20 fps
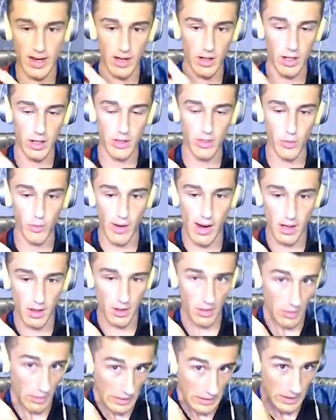a look at the
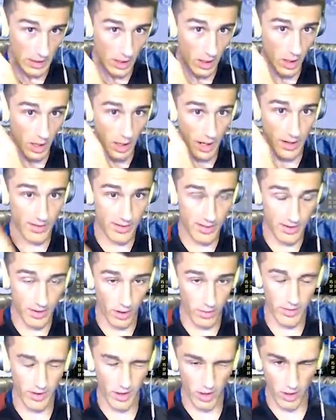record it's still 0,